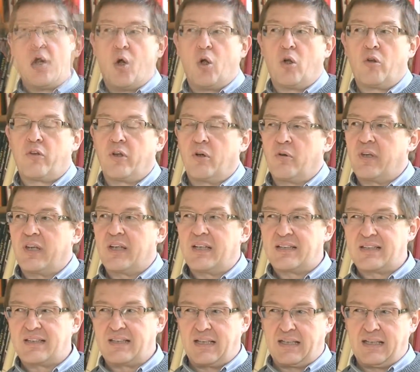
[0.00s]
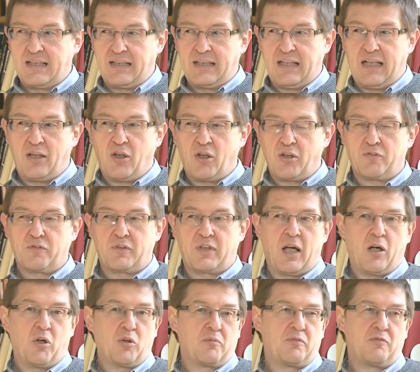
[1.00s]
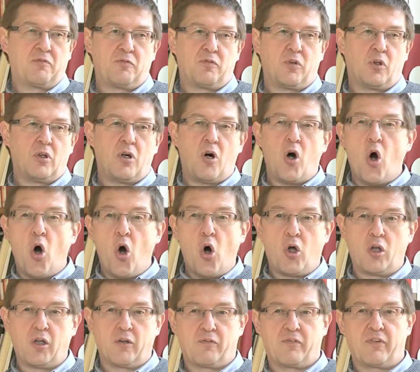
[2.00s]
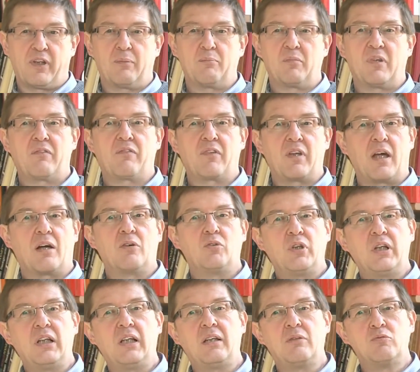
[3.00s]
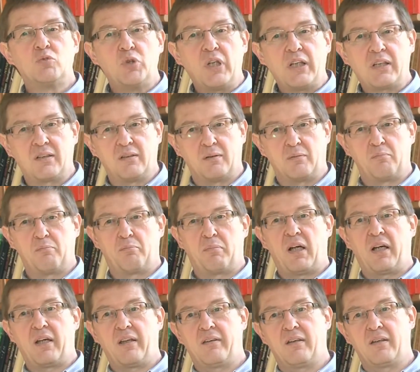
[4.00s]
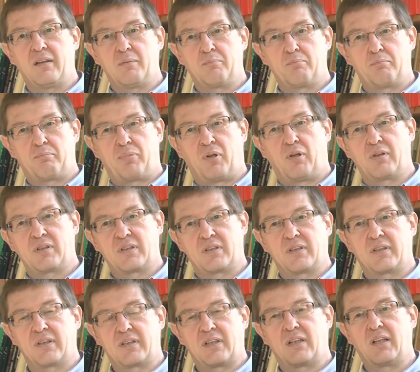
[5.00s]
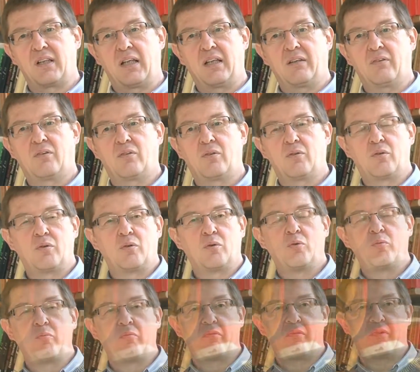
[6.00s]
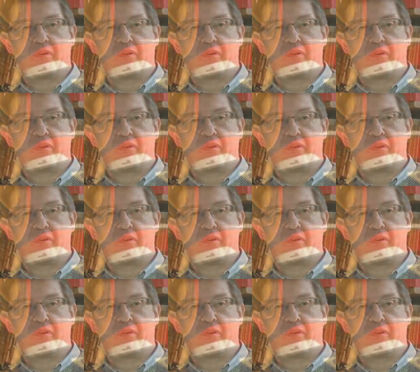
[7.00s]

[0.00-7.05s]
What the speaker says: although there is a lot of doubt for all of them if they are really written by the persons to whom